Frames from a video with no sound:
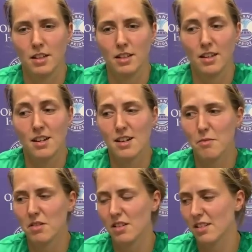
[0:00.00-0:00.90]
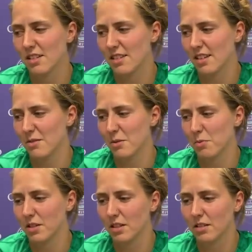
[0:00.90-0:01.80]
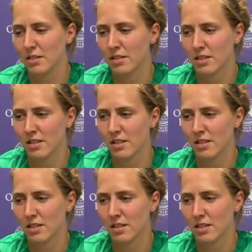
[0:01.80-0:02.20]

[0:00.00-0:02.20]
Yeah, I mean, it sounds pretty good.